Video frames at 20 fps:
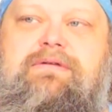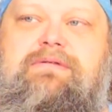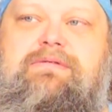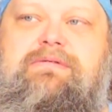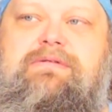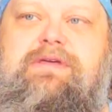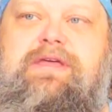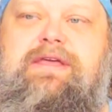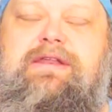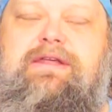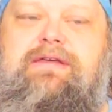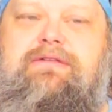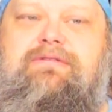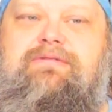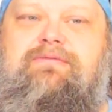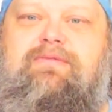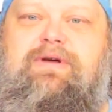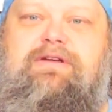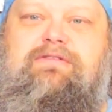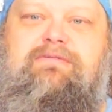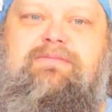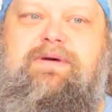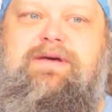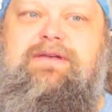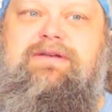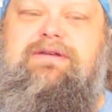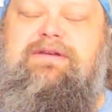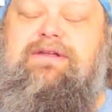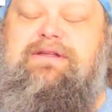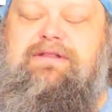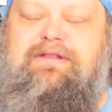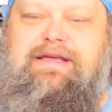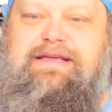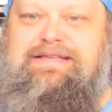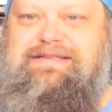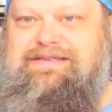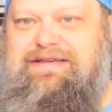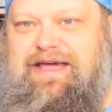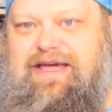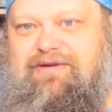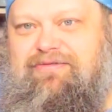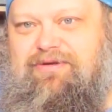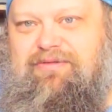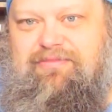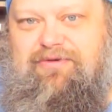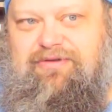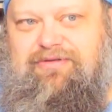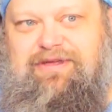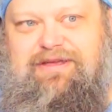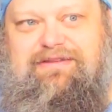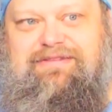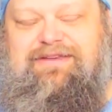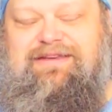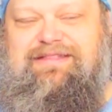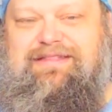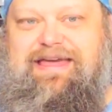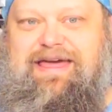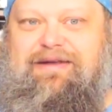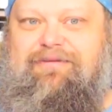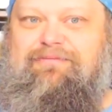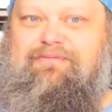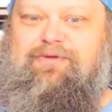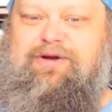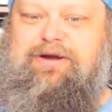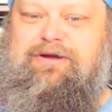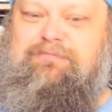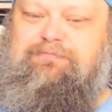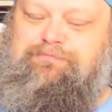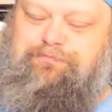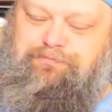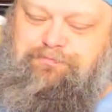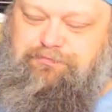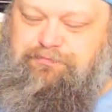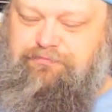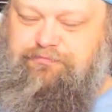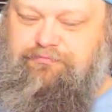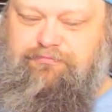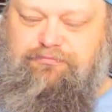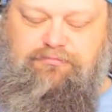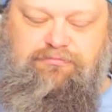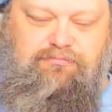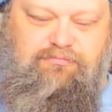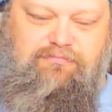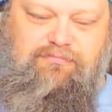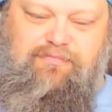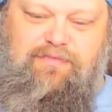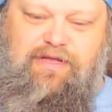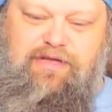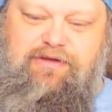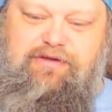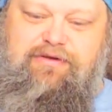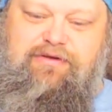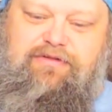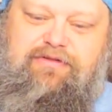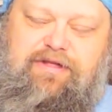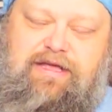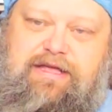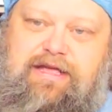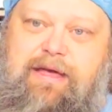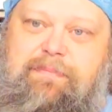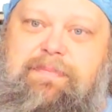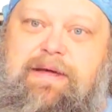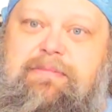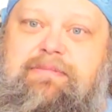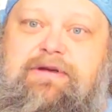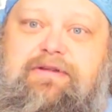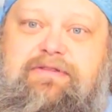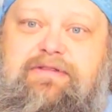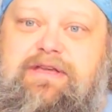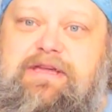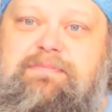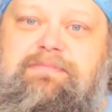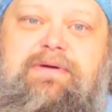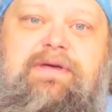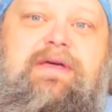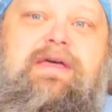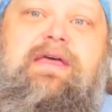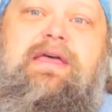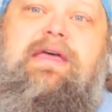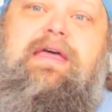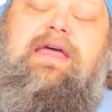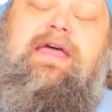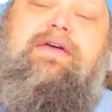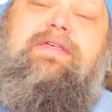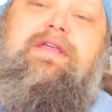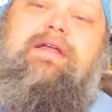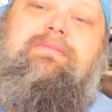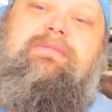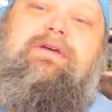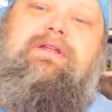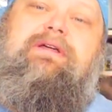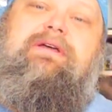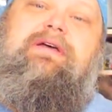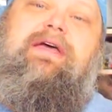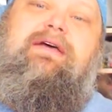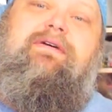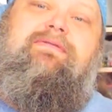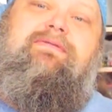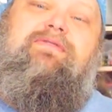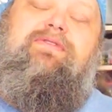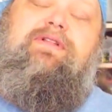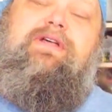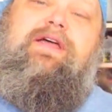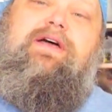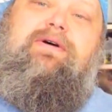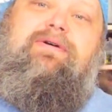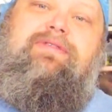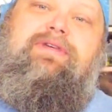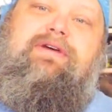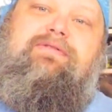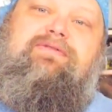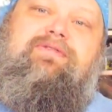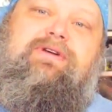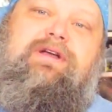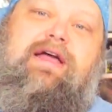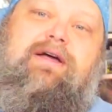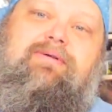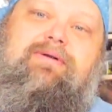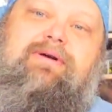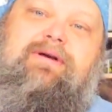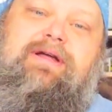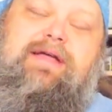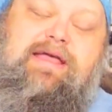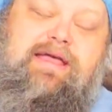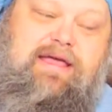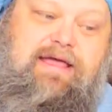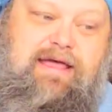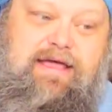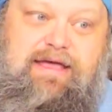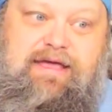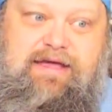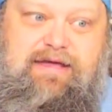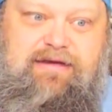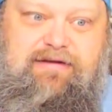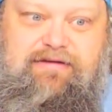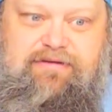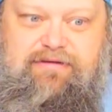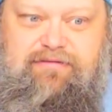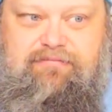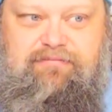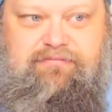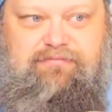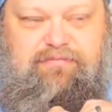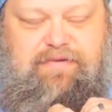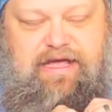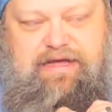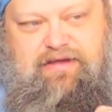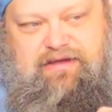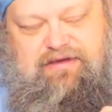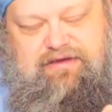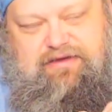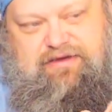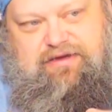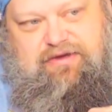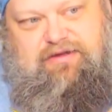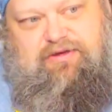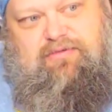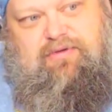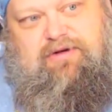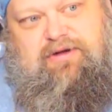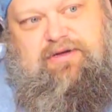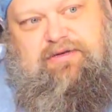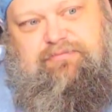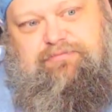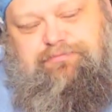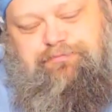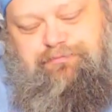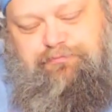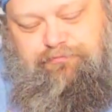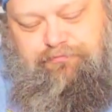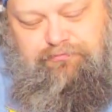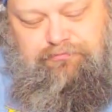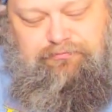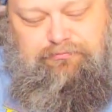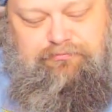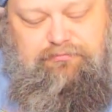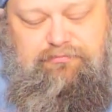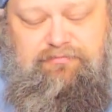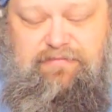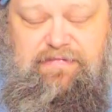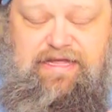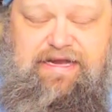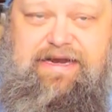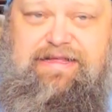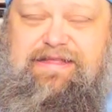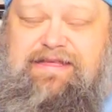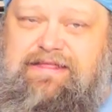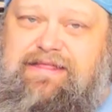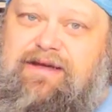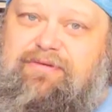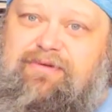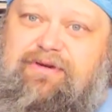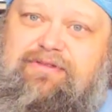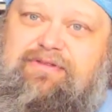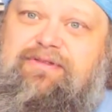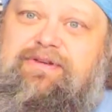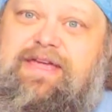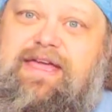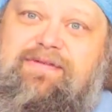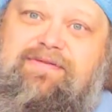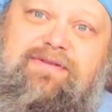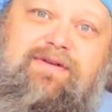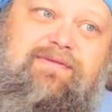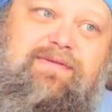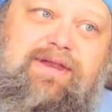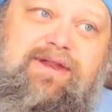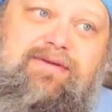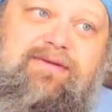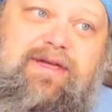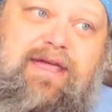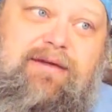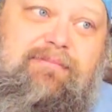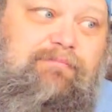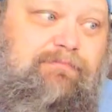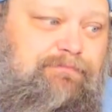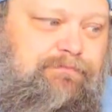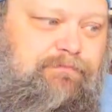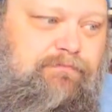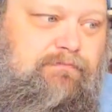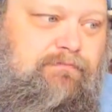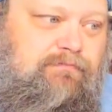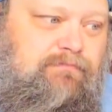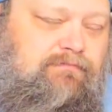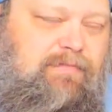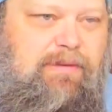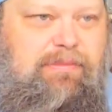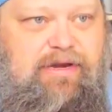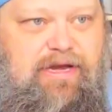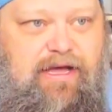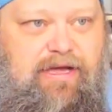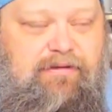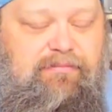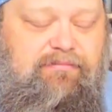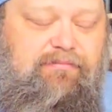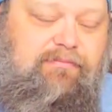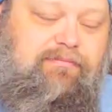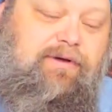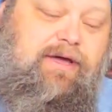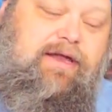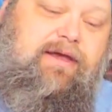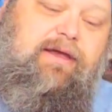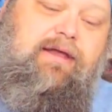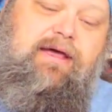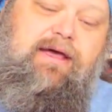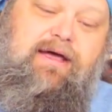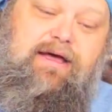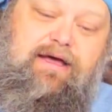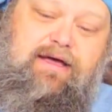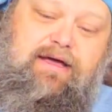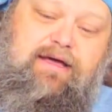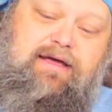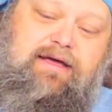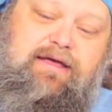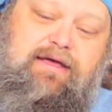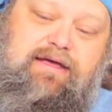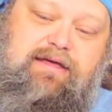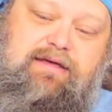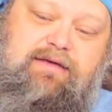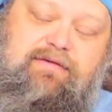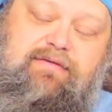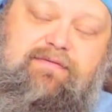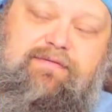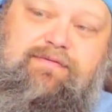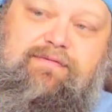hitting the rest button in like Skyrim or things like that, where you just like, I'm going to sleep, and then I'm going to have full health after an hour, and I can continue on. And I think that works okay for a video game. Maybe not, but the